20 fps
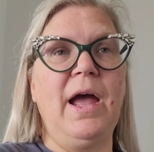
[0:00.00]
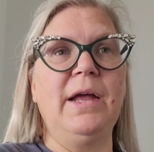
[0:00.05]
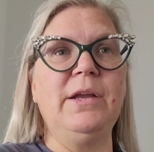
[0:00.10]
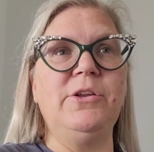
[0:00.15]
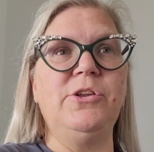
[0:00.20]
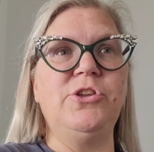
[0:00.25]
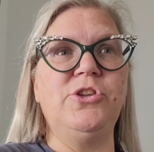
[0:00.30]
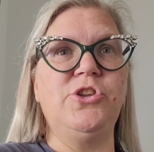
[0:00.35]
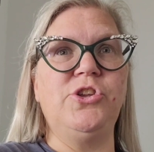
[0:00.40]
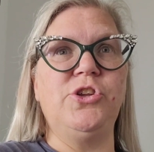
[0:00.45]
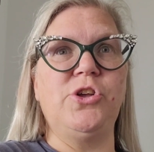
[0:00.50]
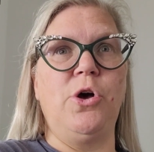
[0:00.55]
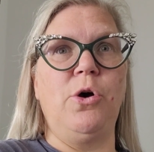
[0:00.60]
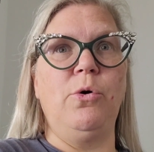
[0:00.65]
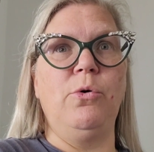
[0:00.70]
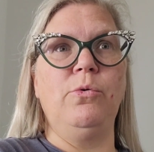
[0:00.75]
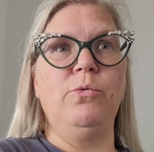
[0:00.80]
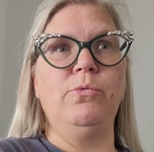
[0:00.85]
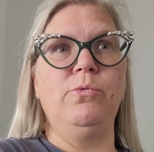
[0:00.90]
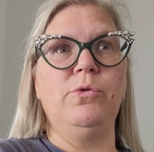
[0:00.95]
I
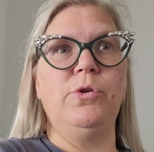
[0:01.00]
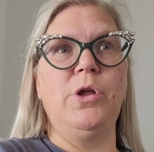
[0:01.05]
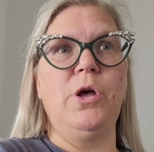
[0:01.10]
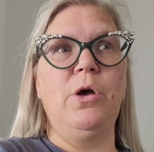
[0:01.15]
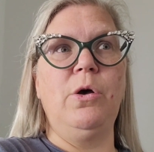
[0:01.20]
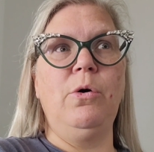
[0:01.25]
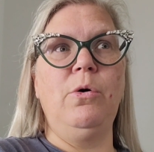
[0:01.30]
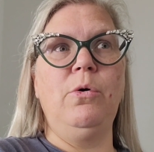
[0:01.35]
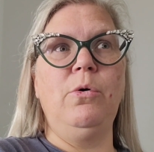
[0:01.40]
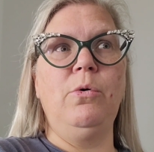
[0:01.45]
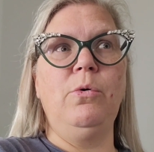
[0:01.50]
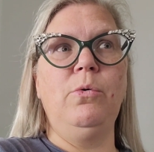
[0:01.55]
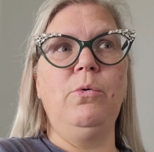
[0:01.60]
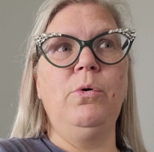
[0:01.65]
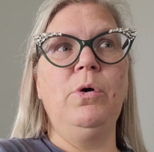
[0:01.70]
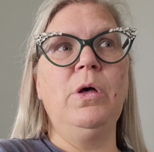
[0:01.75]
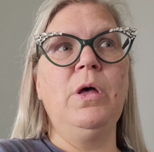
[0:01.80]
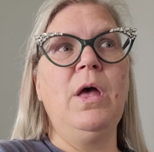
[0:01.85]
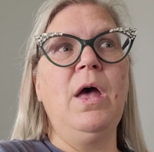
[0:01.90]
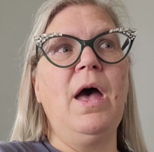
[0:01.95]
don't know.
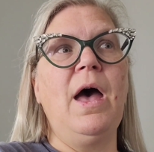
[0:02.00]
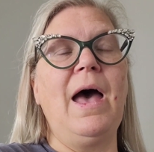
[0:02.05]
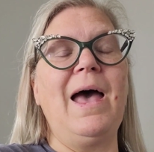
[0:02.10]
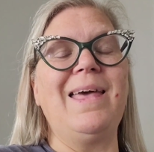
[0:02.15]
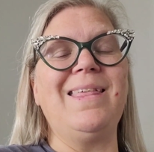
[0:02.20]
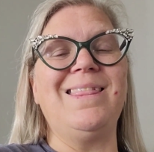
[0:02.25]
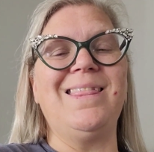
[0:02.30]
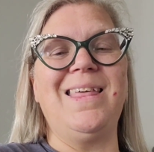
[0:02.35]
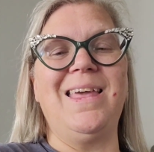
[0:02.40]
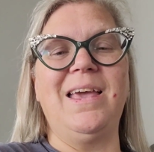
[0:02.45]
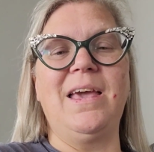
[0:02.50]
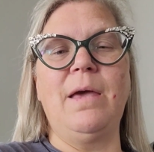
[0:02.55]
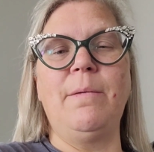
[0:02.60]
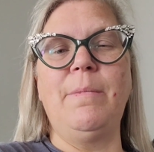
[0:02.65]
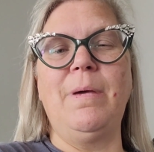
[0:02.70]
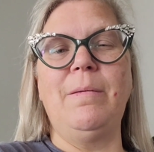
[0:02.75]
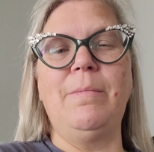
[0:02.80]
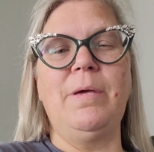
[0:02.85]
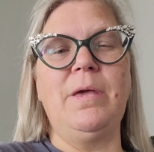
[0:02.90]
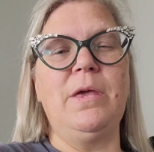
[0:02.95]
I think I
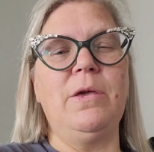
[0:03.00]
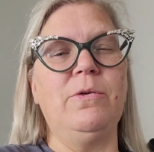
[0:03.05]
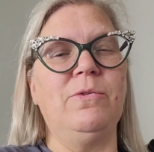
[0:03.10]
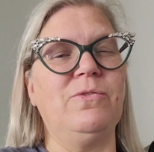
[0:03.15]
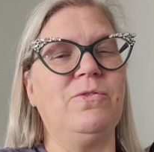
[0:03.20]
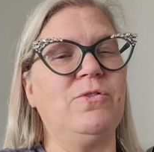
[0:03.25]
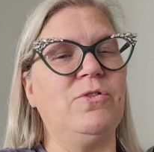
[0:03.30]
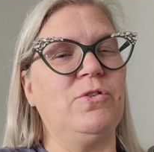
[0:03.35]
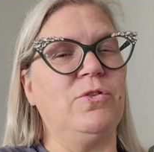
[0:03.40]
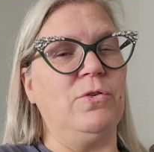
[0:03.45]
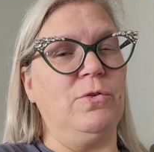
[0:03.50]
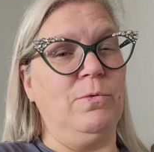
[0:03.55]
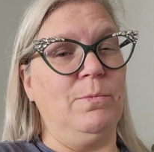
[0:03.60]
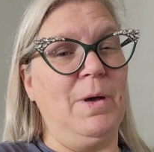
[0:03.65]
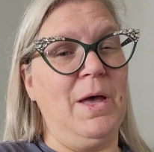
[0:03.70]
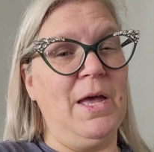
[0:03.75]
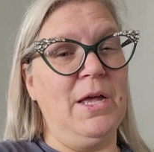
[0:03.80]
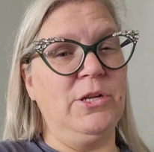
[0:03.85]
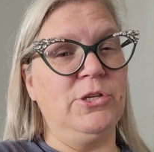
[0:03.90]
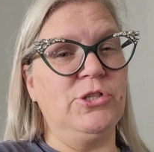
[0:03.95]
maybe used too
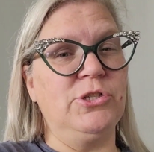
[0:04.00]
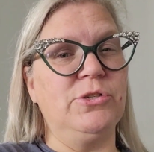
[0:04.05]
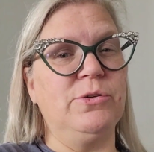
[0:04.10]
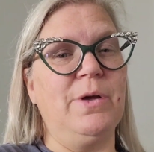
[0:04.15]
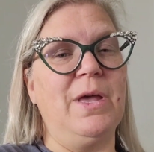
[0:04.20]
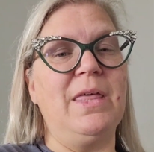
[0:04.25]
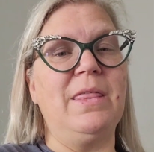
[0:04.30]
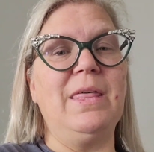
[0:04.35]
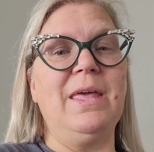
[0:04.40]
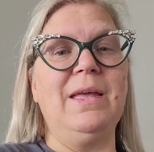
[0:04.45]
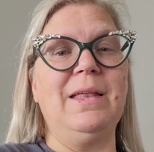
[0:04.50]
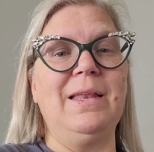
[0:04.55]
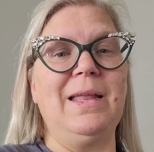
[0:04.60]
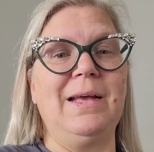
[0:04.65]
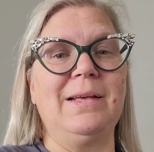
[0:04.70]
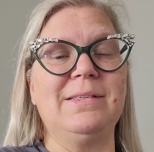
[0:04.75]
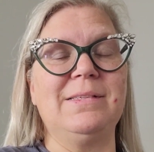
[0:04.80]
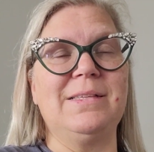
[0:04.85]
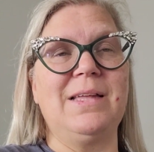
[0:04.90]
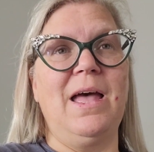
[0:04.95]
much. So I think
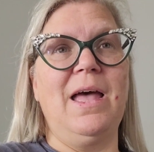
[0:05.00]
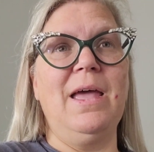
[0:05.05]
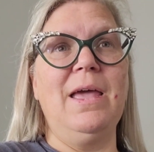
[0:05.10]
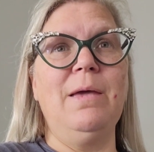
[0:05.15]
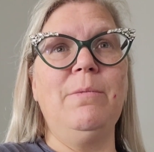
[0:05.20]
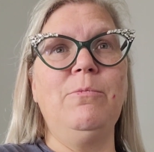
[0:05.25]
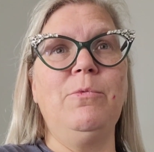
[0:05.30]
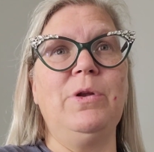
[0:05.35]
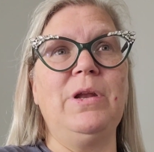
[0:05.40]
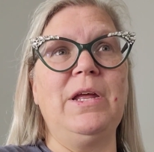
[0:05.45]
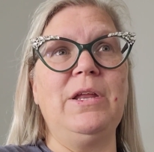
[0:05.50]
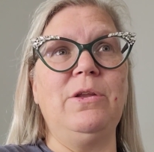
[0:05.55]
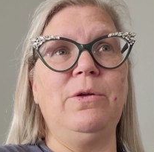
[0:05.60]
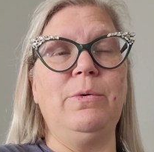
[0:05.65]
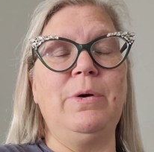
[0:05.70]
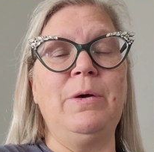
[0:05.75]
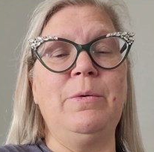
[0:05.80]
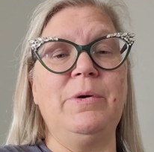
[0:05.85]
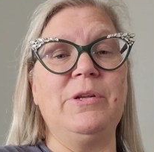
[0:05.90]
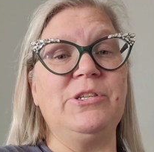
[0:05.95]
next time when I
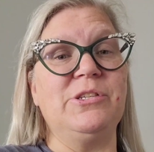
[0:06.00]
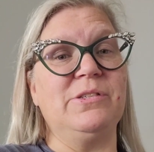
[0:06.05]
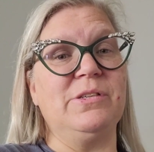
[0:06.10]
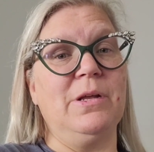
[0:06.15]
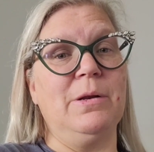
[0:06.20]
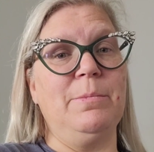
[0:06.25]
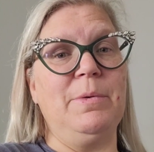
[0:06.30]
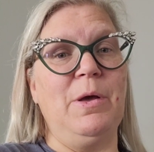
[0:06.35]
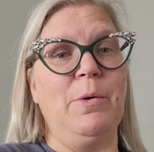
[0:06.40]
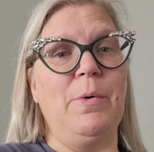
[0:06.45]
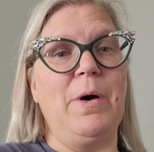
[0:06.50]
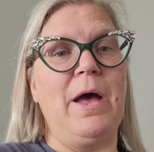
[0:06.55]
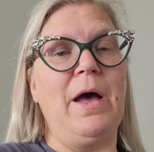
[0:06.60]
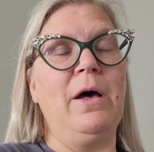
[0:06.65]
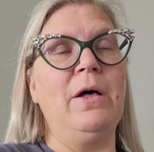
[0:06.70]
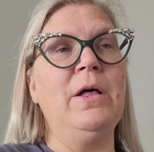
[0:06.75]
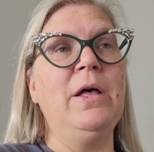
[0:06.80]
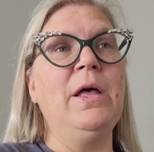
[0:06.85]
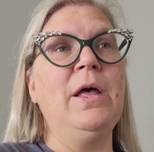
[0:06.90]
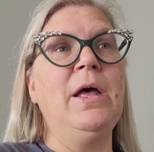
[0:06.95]
do it, which is going to be a
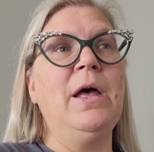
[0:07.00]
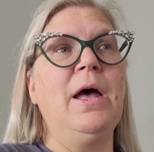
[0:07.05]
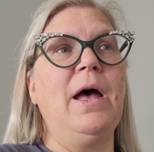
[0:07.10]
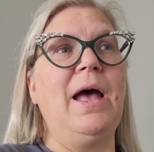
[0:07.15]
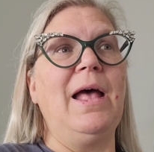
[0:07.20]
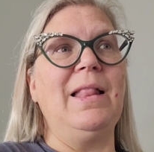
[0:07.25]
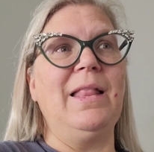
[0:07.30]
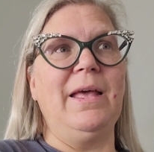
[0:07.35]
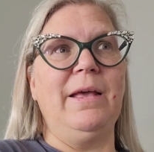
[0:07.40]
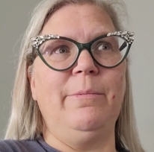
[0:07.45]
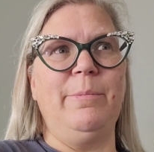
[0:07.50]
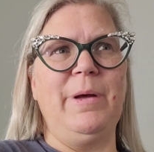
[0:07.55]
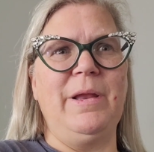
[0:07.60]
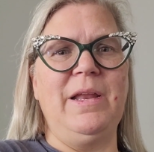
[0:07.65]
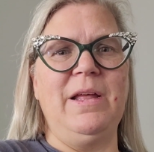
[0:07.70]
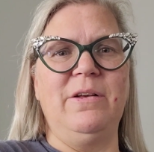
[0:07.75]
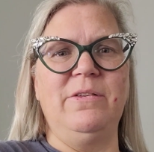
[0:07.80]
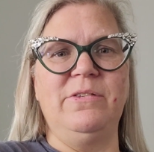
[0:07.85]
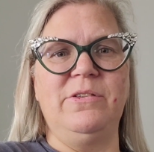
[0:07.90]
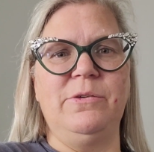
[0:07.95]
while, I like my
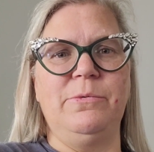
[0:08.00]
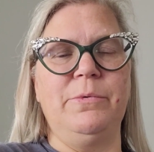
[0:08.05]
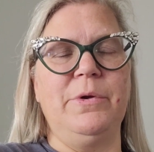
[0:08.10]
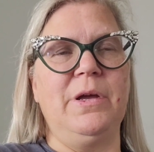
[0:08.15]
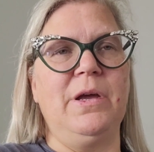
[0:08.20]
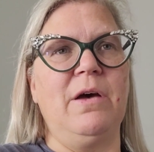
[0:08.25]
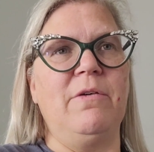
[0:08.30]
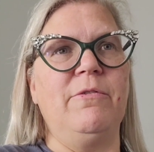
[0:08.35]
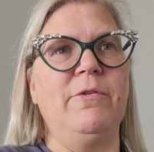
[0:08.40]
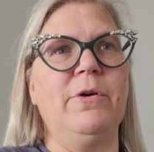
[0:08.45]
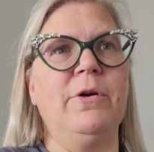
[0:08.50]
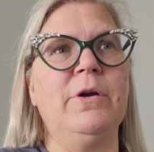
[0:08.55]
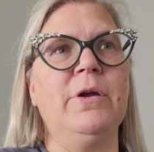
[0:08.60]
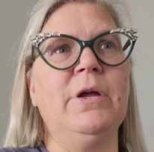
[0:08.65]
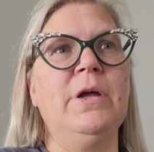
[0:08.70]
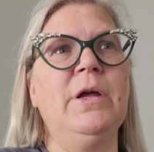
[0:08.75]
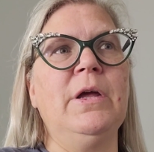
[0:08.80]
nails to recover.